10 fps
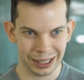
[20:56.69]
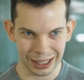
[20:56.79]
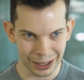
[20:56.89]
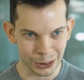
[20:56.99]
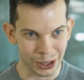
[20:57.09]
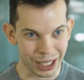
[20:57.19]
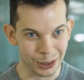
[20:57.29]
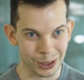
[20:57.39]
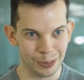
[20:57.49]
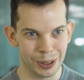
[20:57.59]

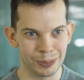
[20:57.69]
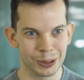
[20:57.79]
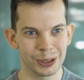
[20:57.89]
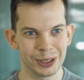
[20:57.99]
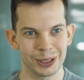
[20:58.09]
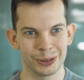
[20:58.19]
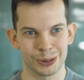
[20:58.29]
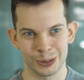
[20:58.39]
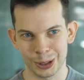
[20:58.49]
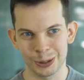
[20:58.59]
100,000 people
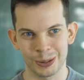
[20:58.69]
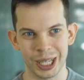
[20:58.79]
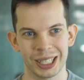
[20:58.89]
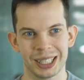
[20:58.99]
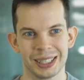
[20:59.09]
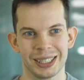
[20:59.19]
worldwide.